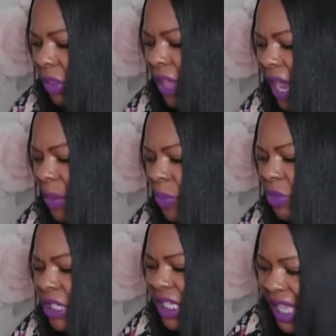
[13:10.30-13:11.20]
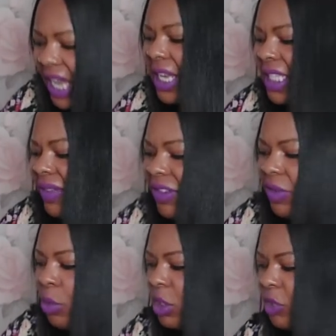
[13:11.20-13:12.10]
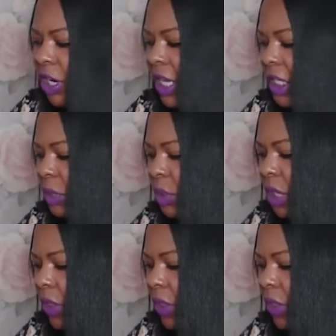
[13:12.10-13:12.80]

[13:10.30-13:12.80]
with the High Priestess and the Seven of Wands right next to each